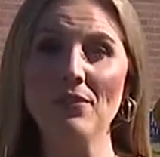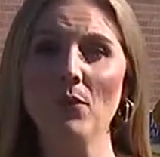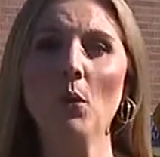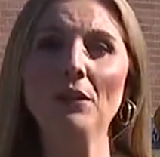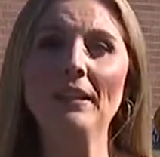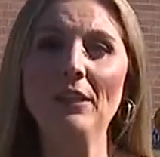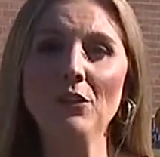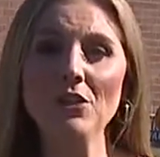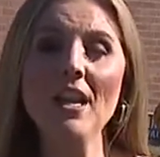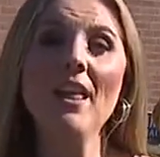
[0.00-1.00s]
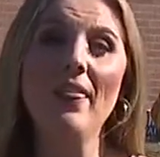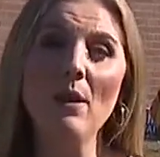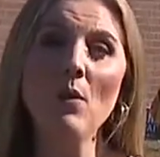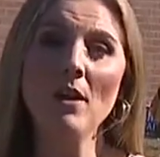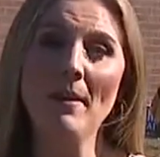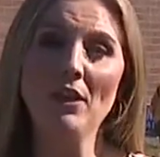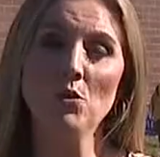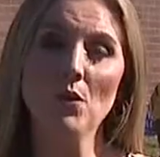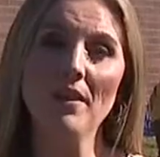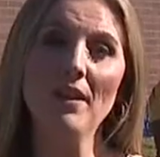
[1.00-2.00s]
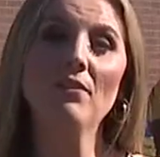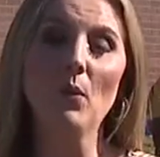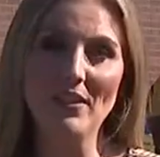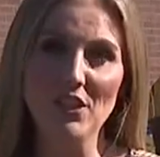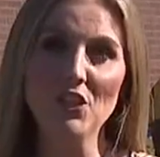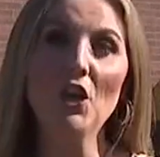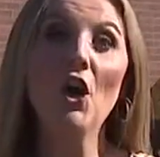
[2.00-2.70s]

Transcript: four years, they want to make sure their voices are